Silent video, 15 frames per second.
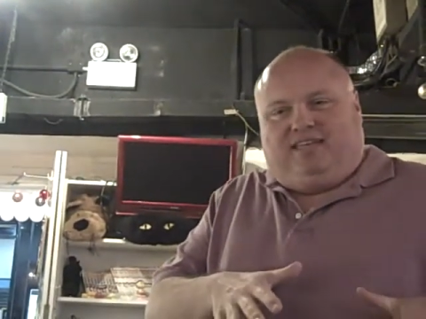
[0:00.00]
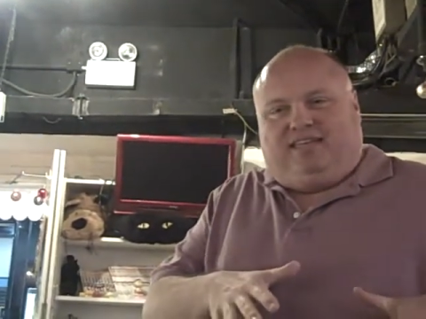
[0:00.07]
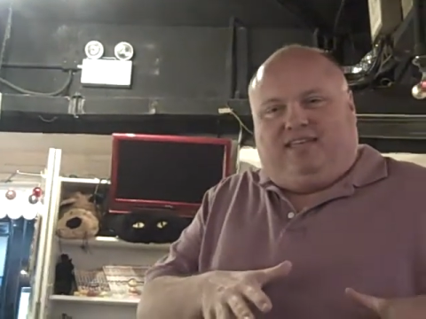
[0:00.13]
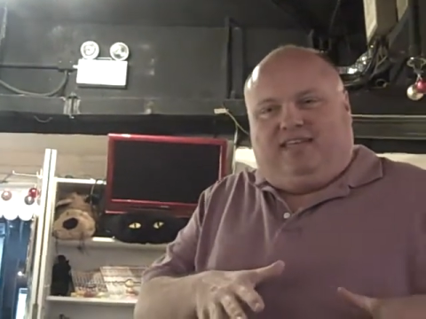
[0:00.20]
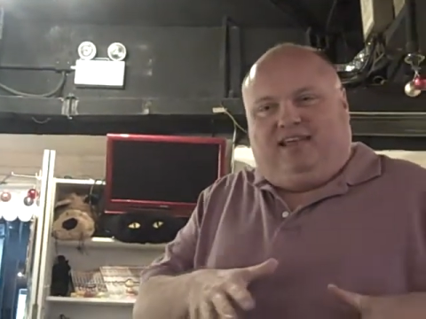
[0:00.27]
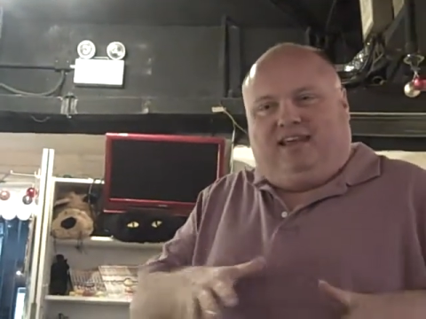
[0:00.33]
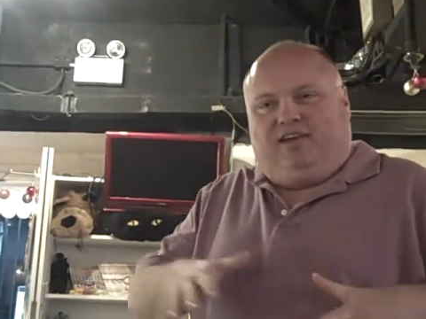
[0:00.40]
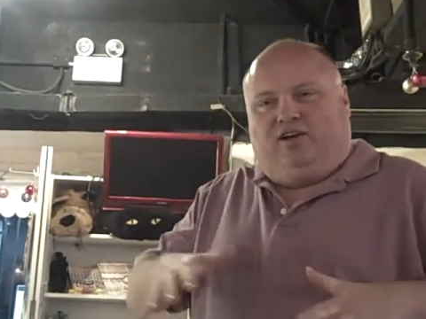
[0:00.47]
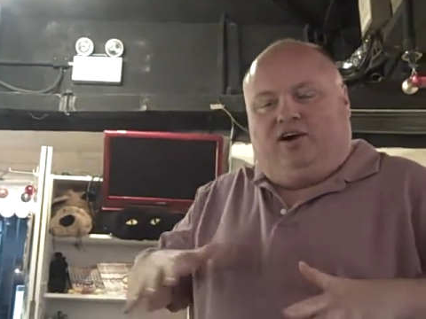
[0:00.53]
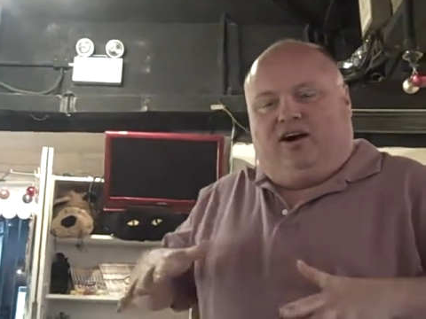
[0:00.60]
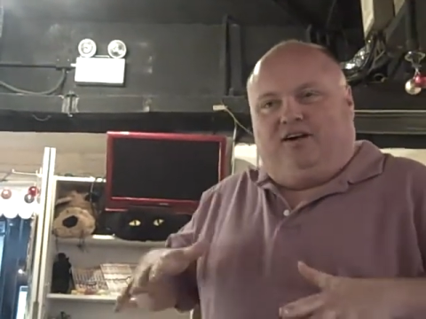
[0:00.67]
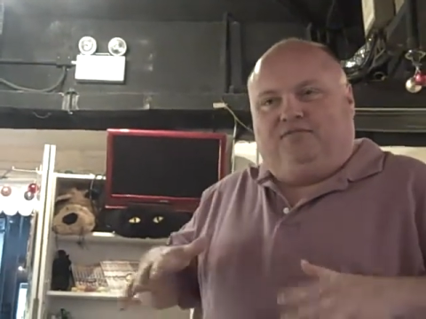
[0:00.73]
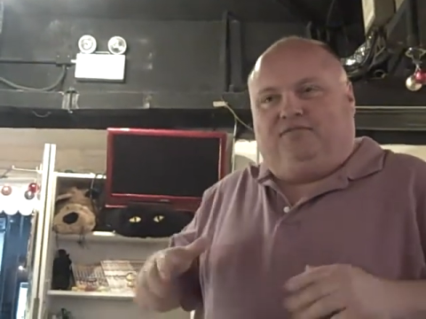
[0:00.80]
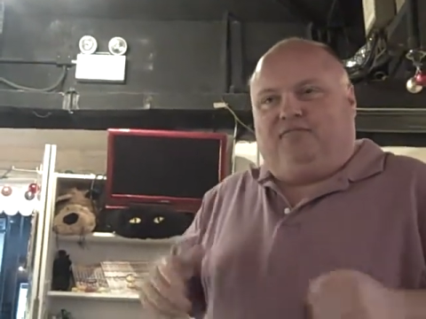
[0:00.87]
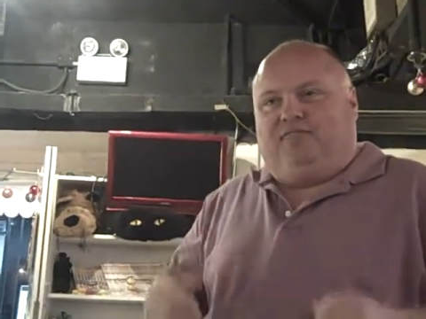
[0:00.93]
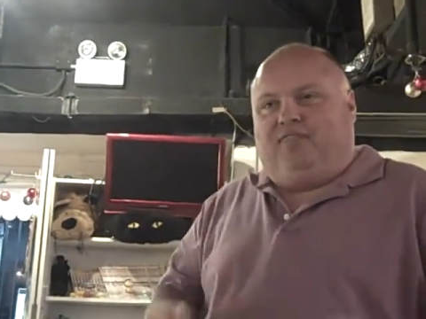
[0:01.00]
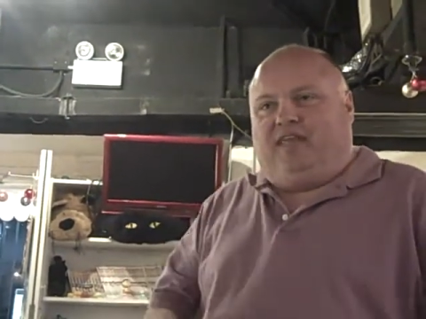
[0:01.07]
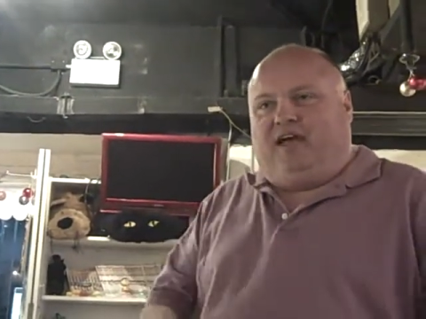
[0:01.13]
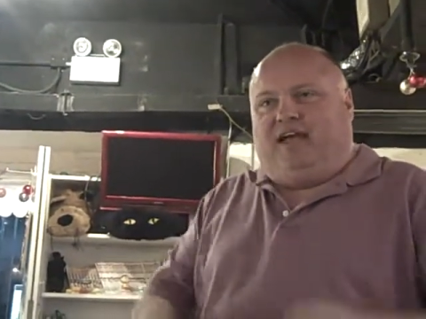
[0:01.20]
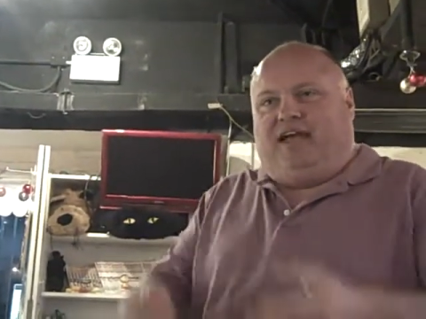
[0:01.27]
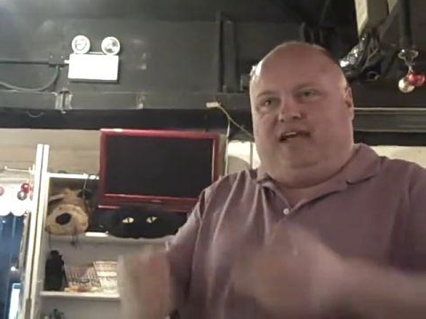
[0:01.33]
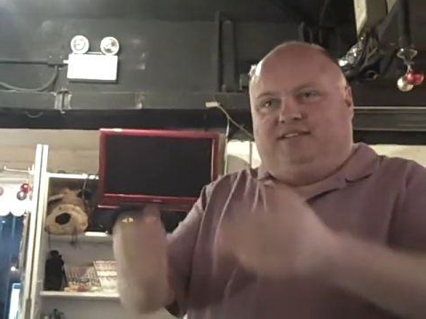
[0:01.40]
getting off,
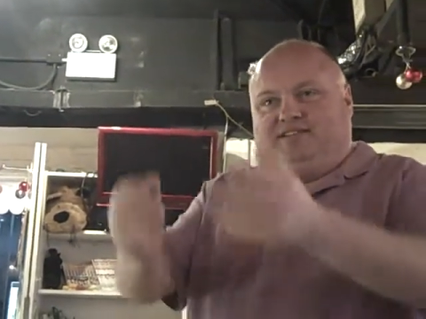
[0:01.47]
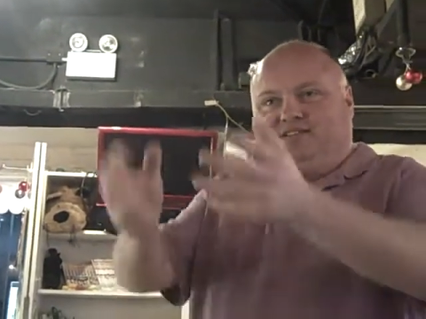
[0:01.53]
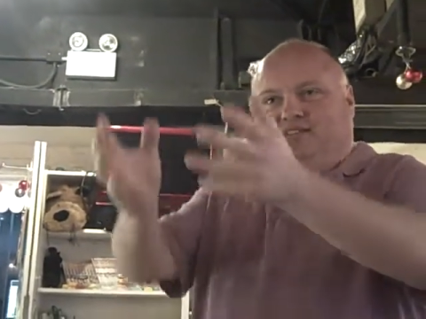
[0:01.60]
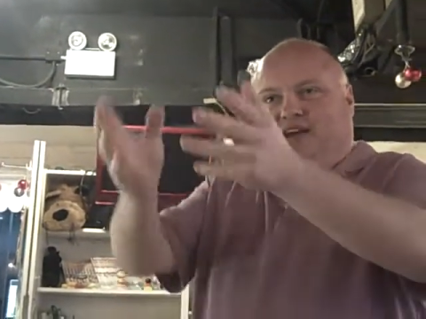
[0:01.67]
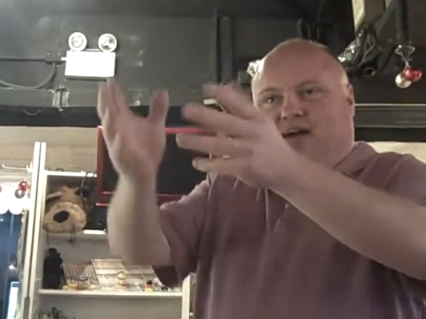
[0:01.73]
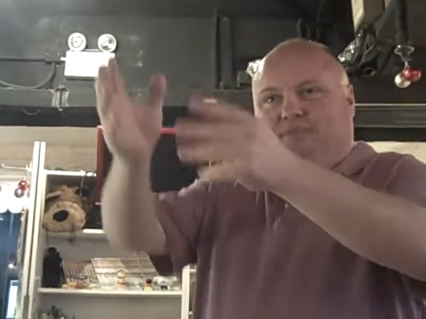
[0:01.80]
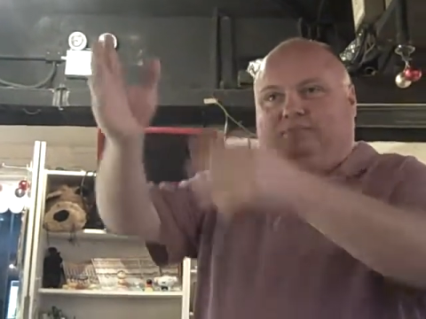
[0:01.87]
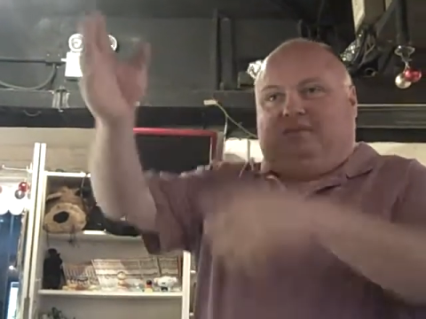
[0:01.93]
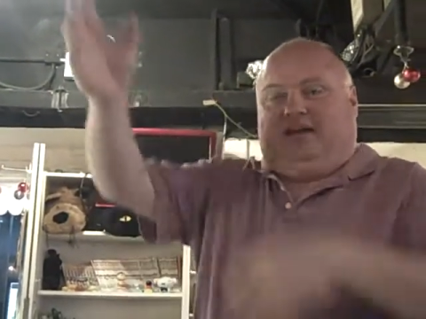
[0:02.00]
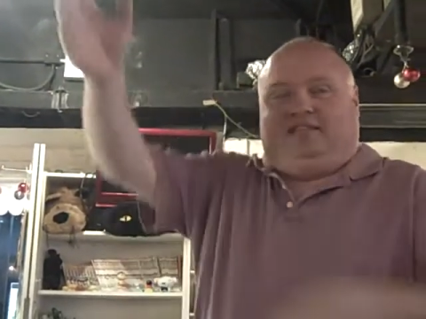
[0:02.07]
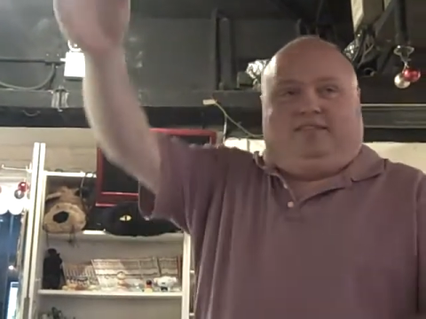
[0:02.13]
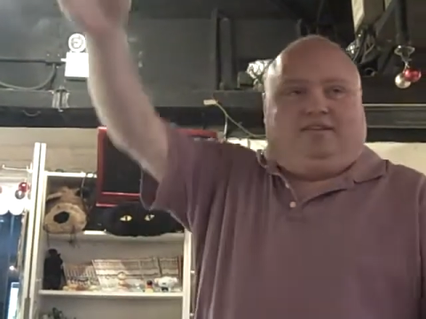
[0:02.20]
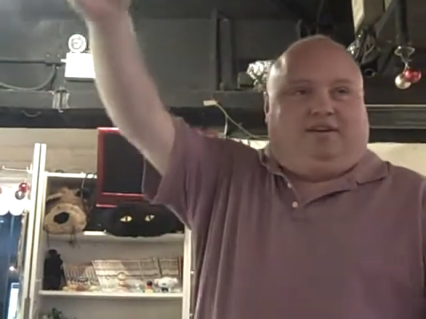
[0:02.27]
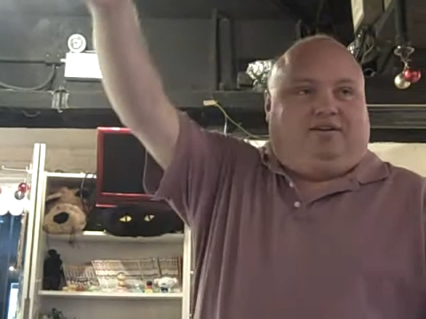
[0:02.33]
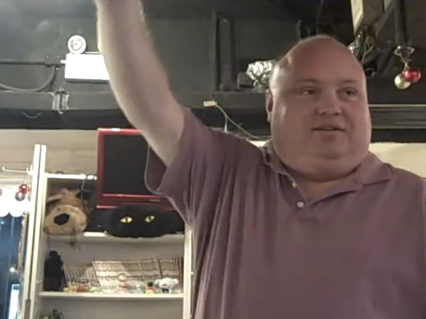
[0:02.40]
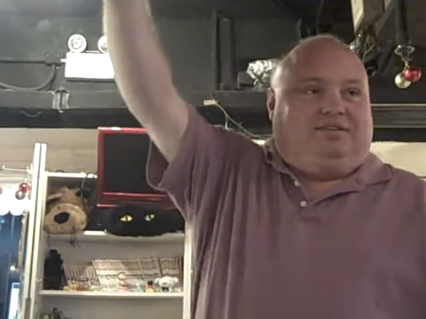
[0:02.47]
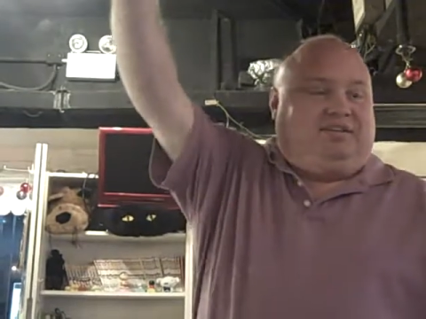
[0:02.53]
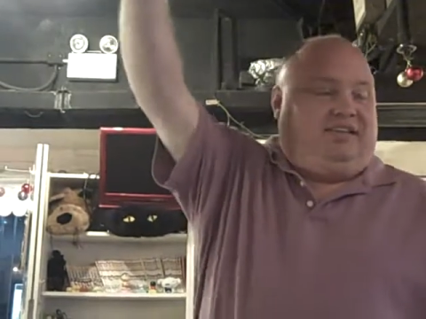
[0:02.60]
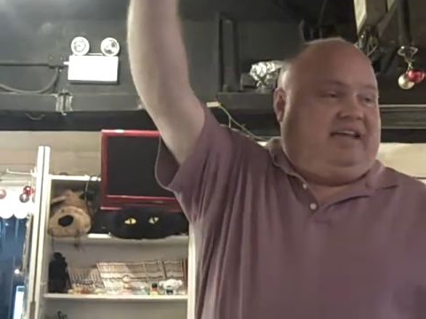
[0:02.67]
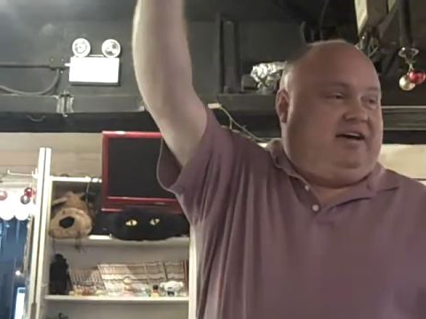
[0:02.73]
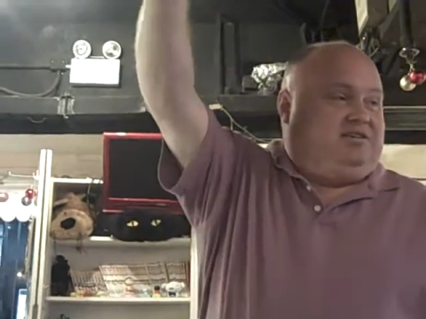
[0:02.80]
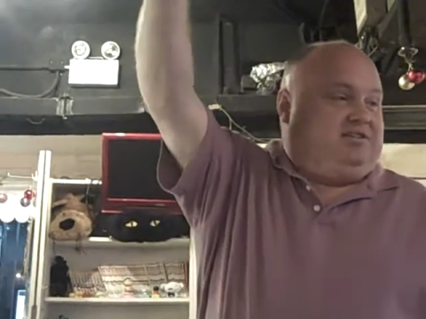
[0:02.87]
I had stopped at the
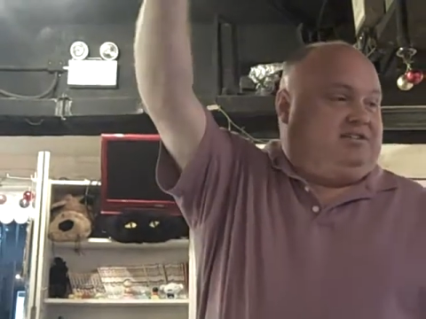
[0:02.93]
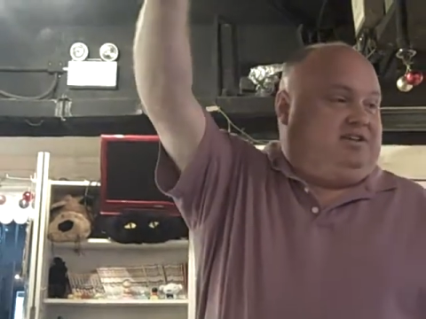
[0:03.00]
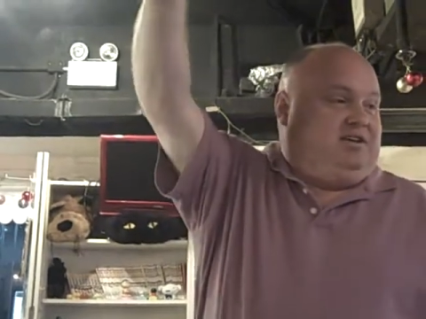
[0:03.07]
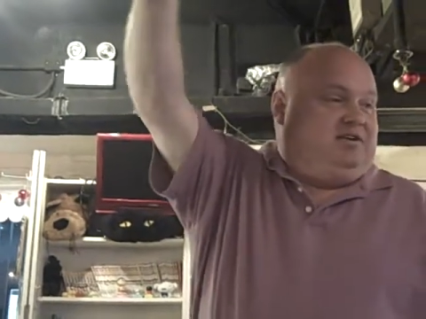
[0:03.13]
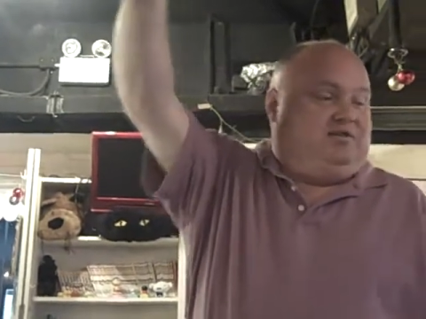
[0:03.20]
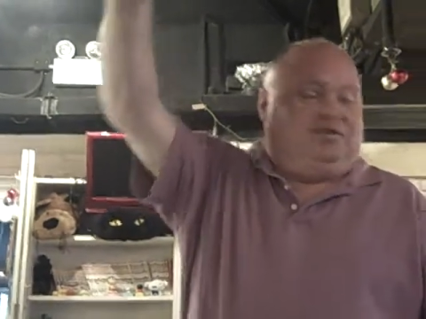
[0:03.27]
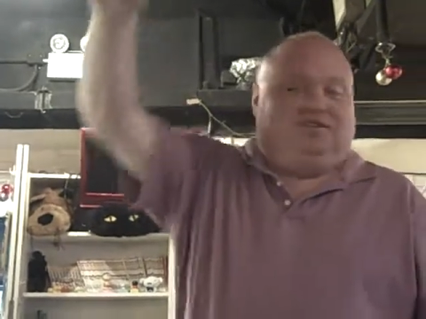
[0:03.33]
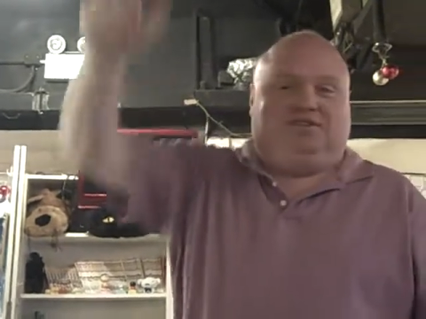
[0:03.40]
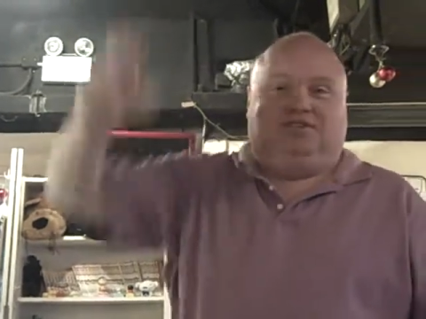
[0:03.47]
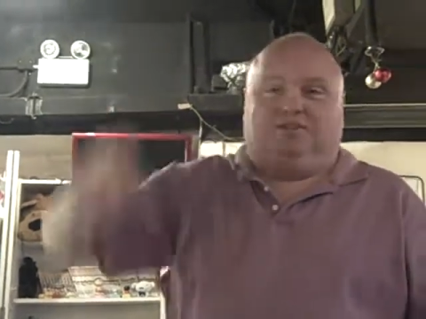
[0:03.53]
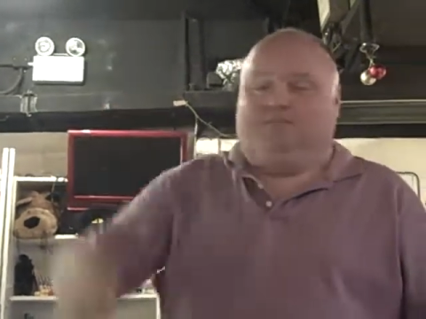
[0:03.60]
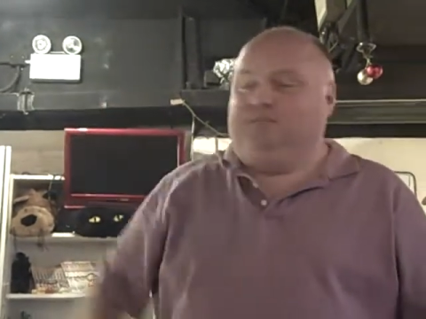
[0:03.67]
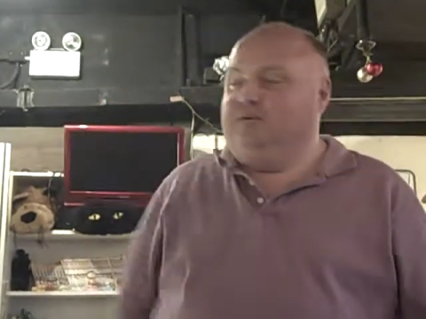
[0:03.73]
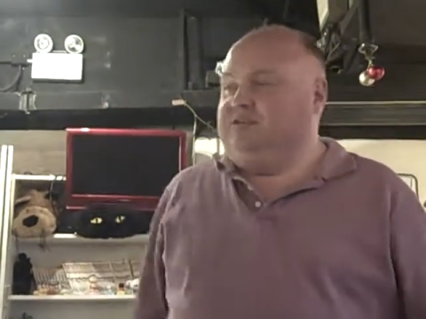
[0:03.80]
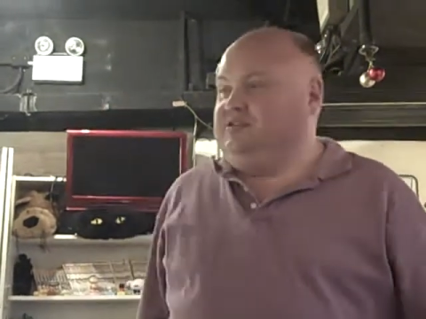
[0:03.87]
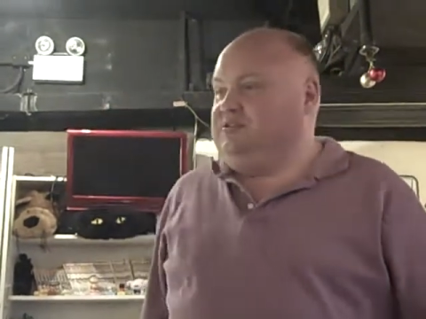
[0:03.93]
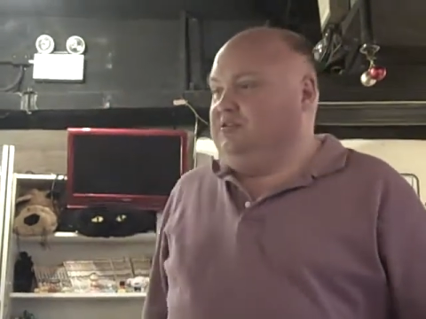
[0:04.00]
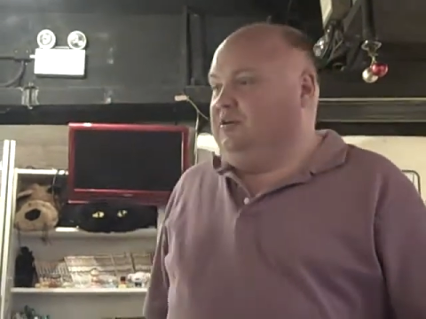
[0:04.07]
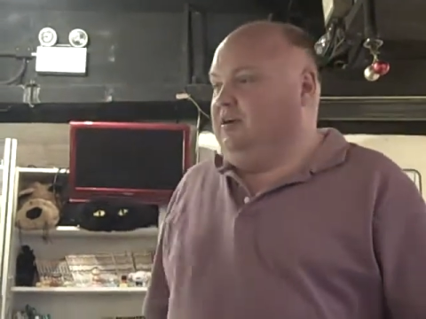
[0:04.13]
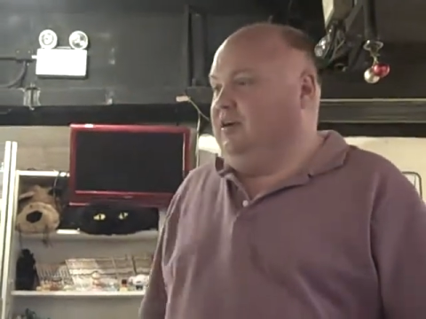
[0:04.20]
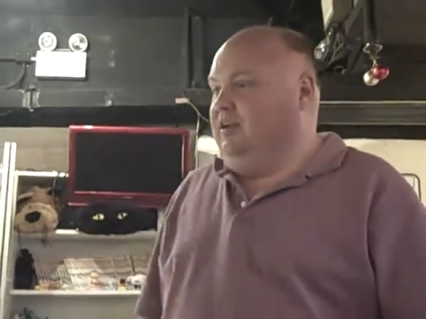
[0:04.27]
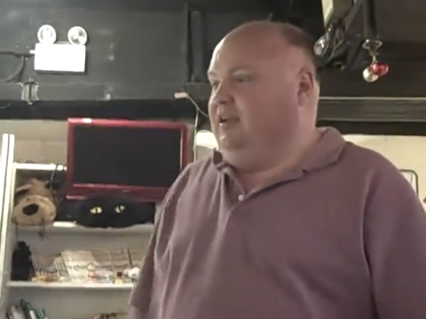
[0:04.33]
CLC Christian
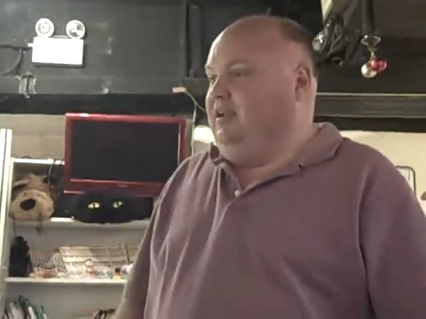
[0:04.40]
bookstore